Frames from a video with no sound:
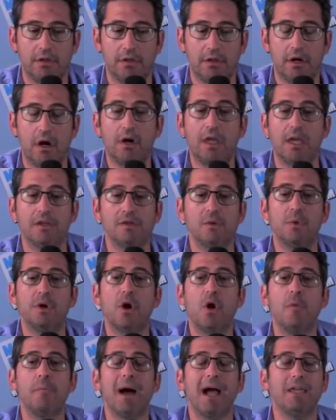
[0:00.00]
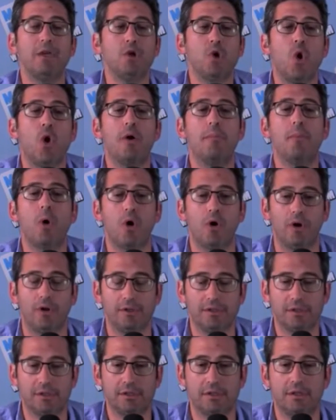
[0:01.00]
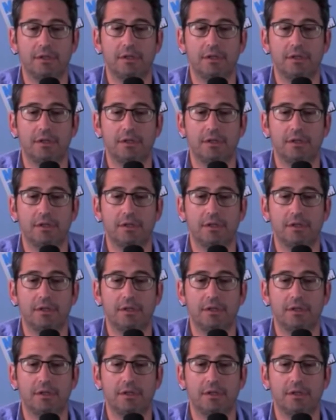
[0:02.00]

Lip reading: Okay, so we're going by your morals.